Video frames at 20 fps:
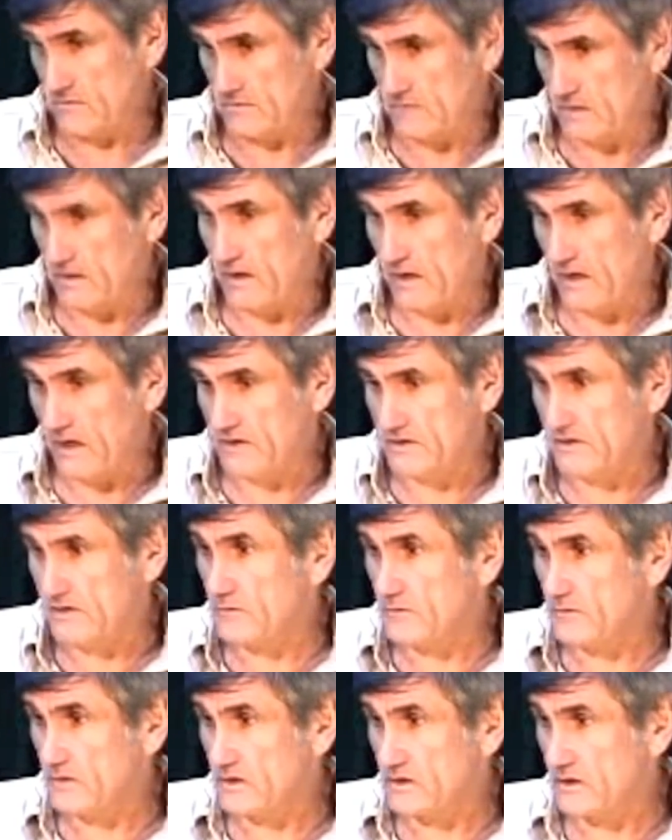I ask
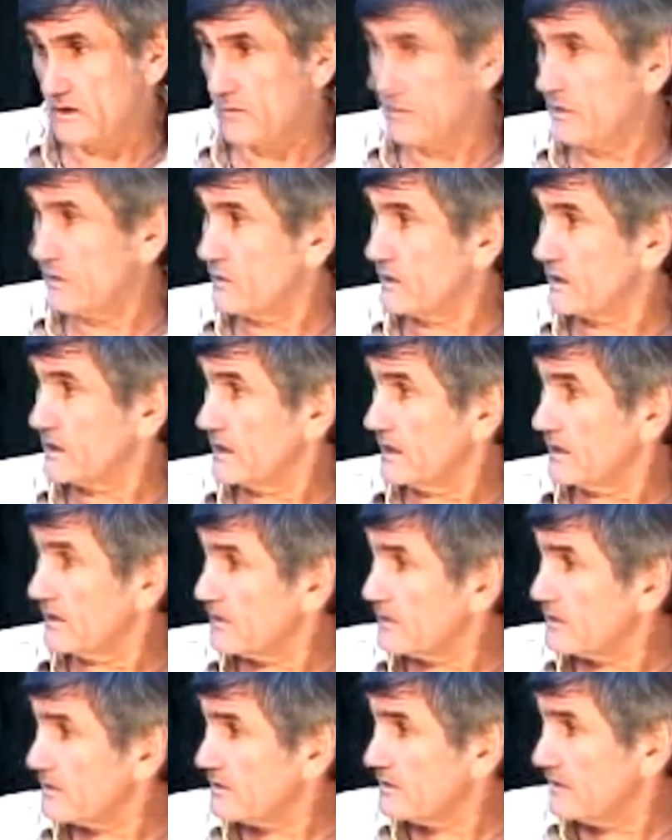them to tell me what they
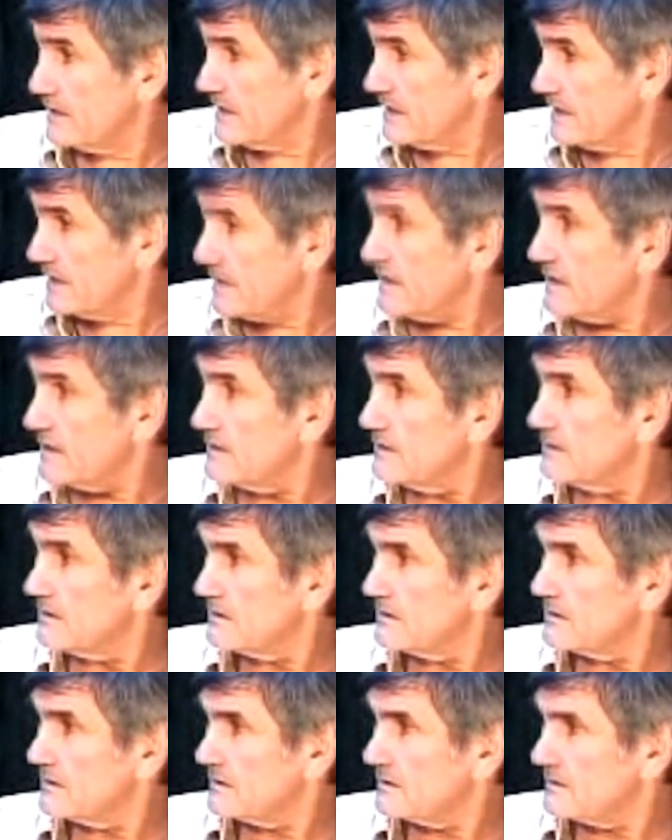heard. They did.
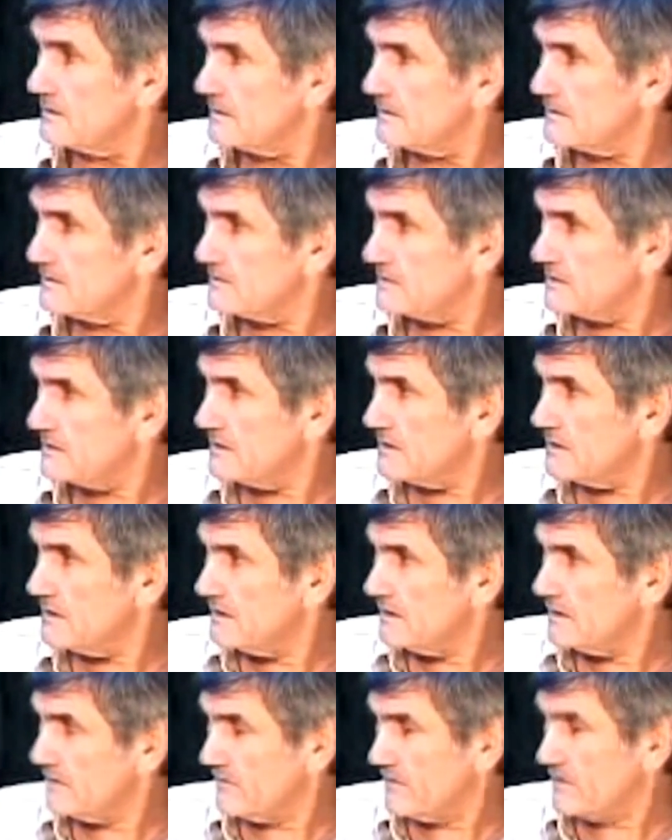See,
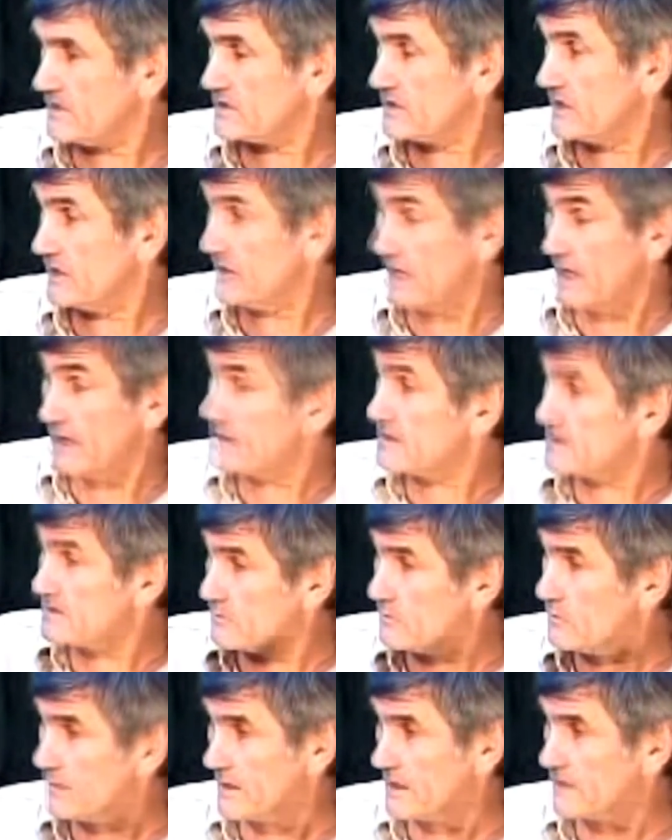if I said that isn't
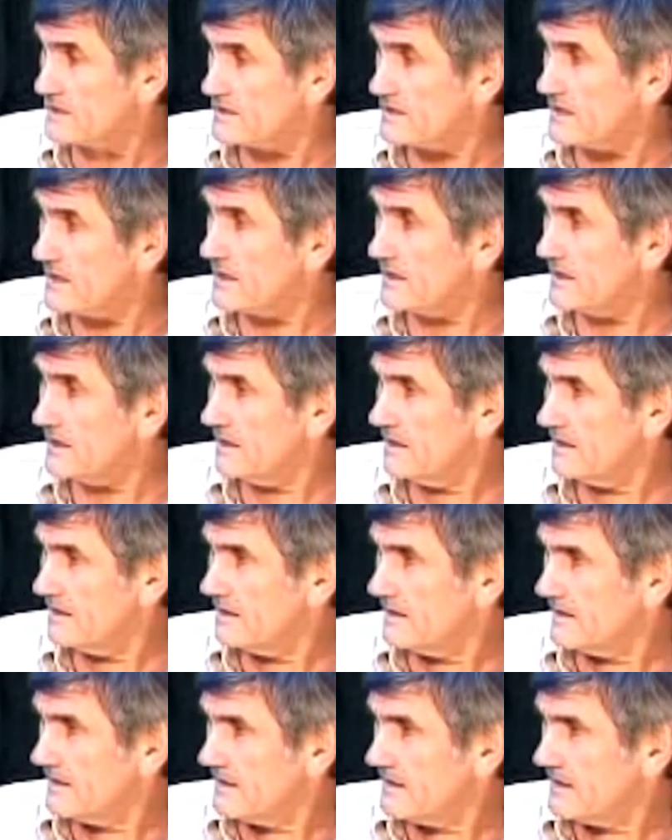what I said,
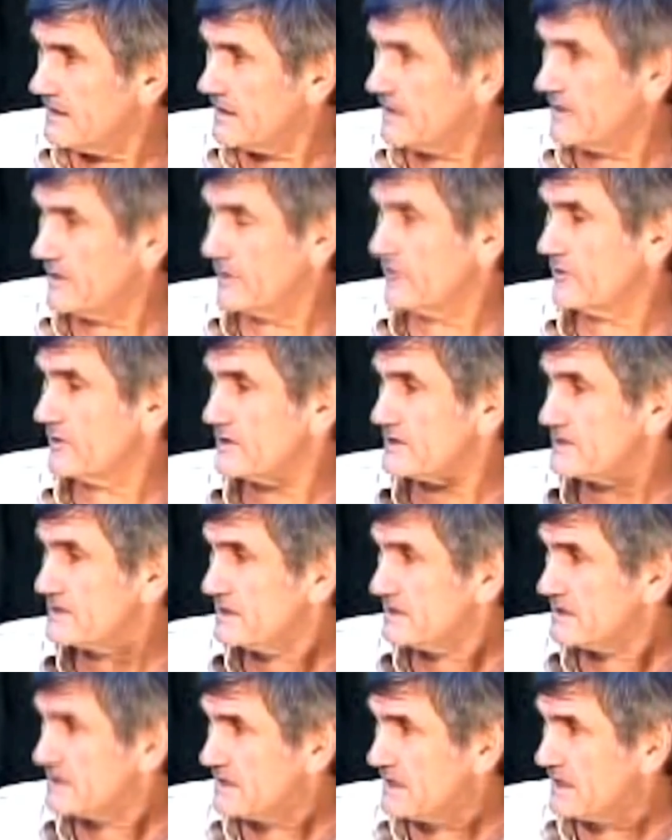they'd hear it as an
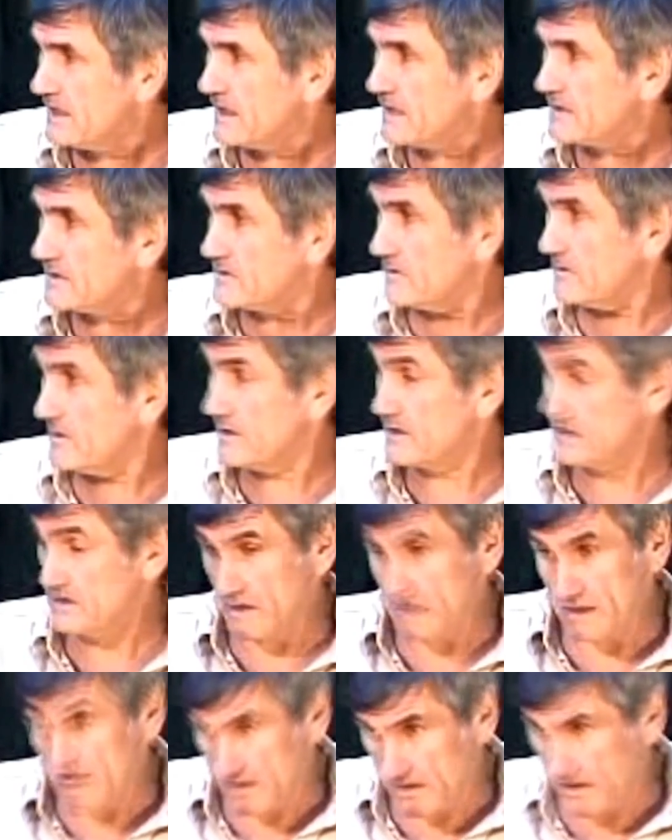attack. So I
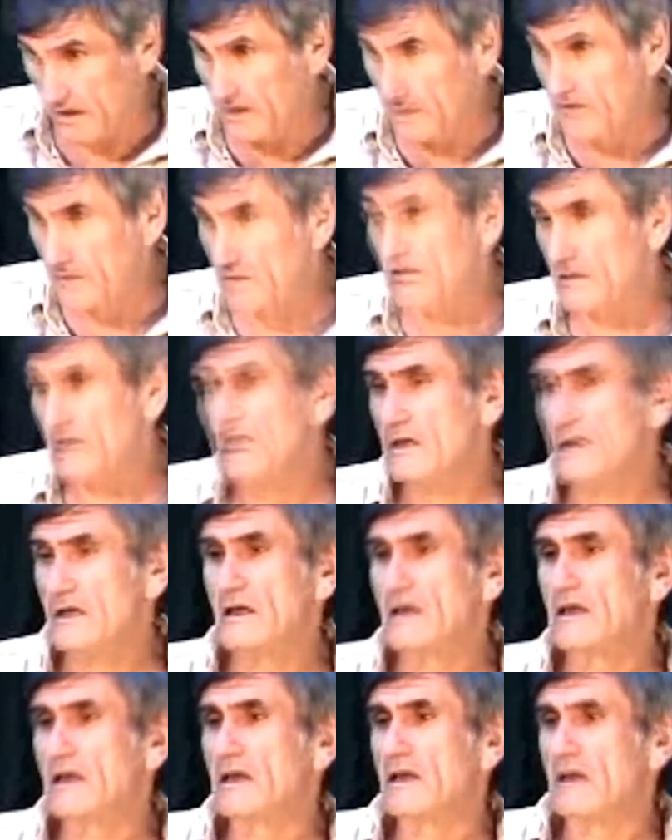say thank you.
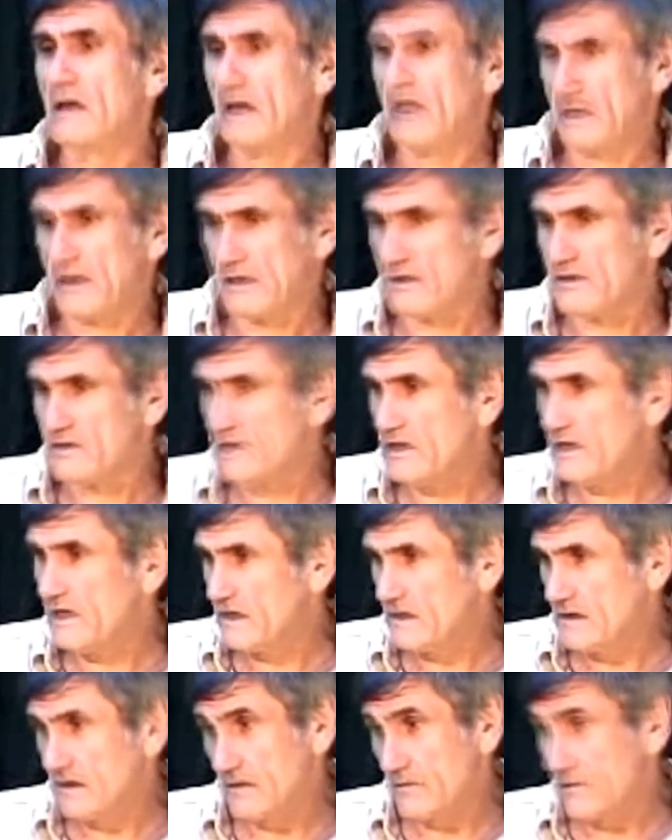I can see I
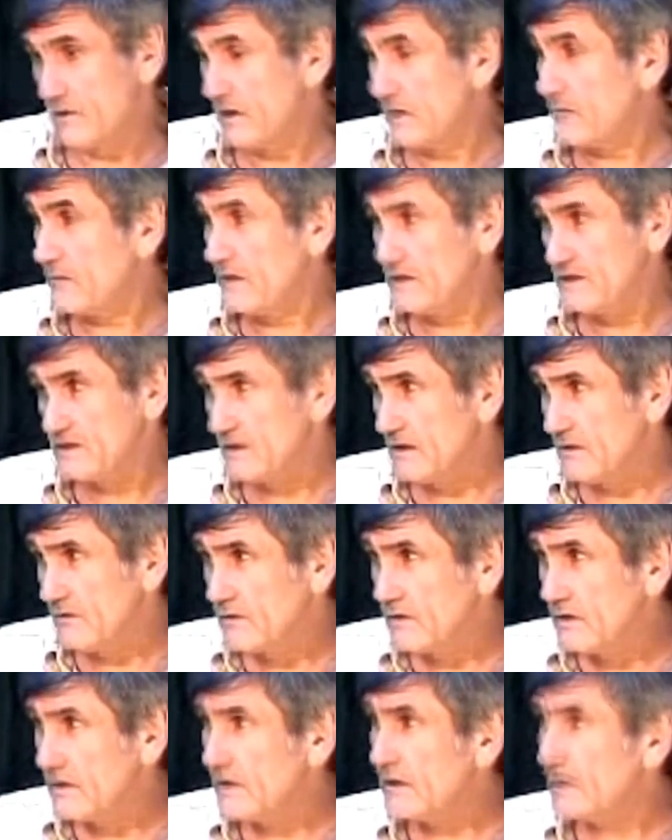didn't make myself
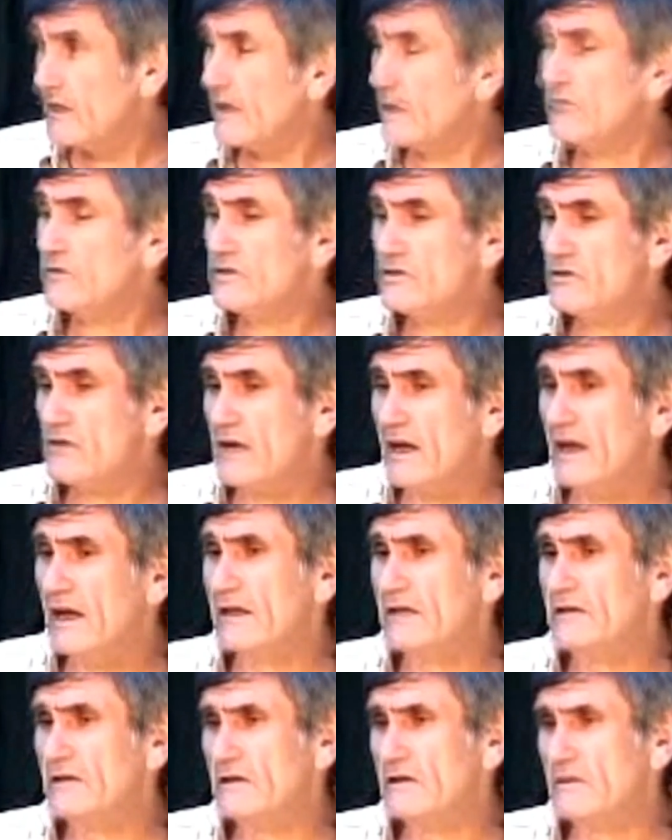clear. I was
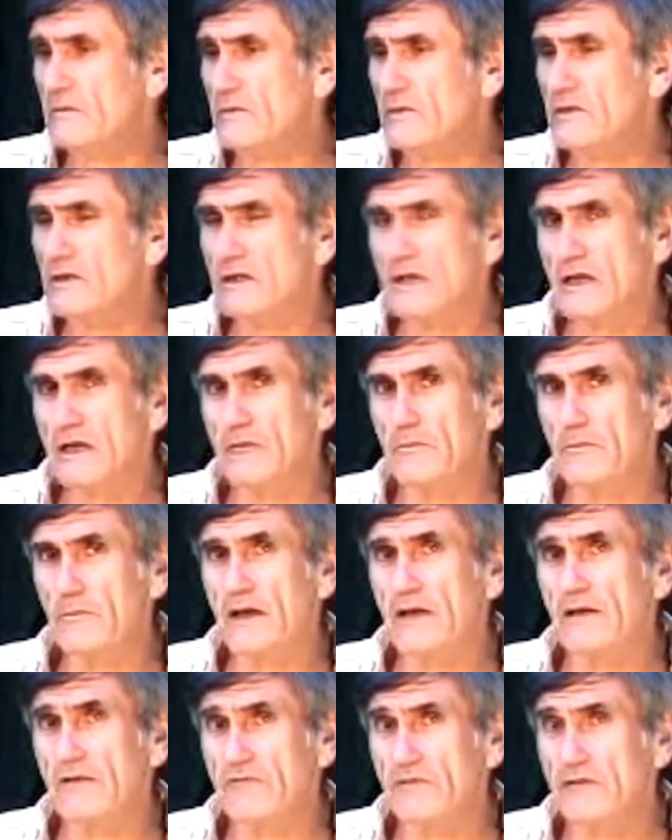trying to communicate
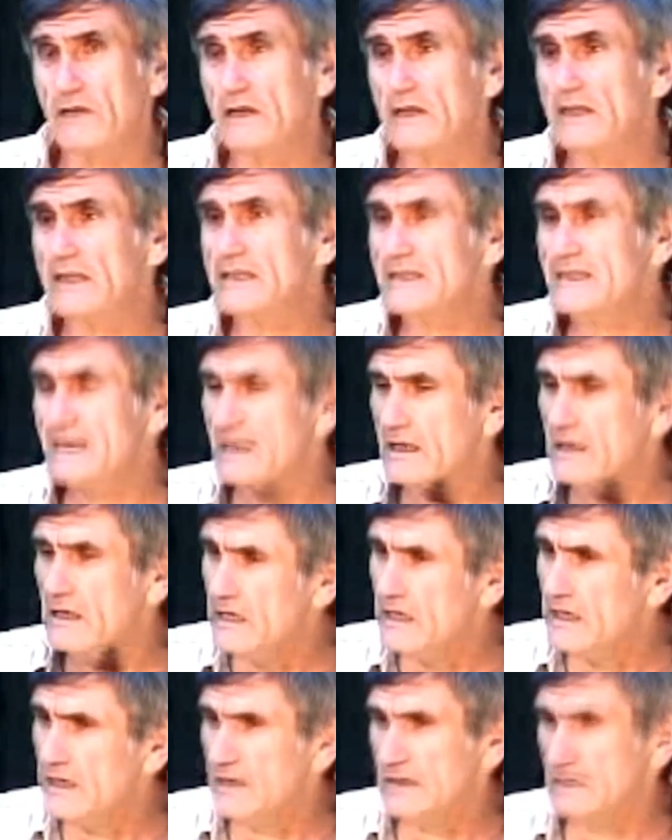my feelings and
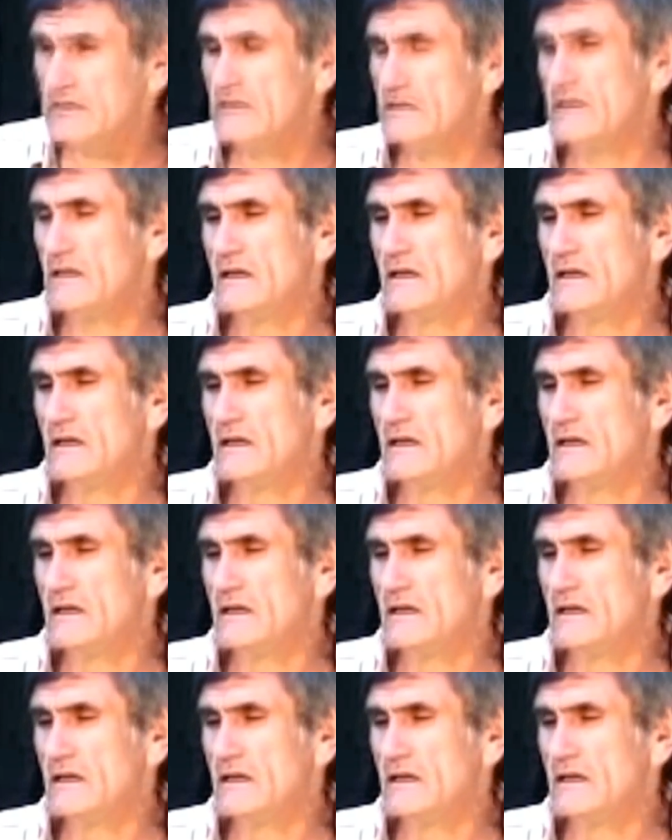needs,